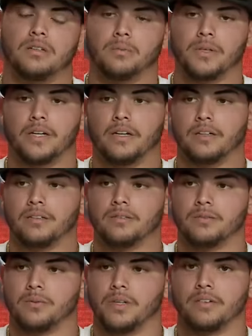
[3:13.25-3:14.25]

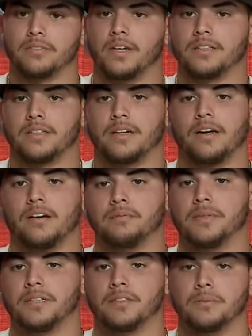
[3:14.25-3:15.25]
We have guys that have
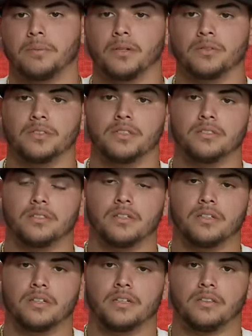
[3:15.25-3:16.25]
been in the postseason
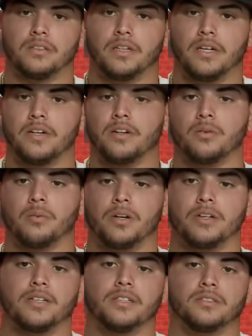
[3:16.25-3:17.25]
and they know
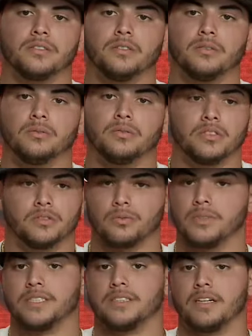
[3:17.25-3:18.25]
what it is to just
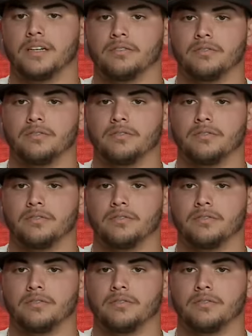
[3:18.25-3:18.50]
reset,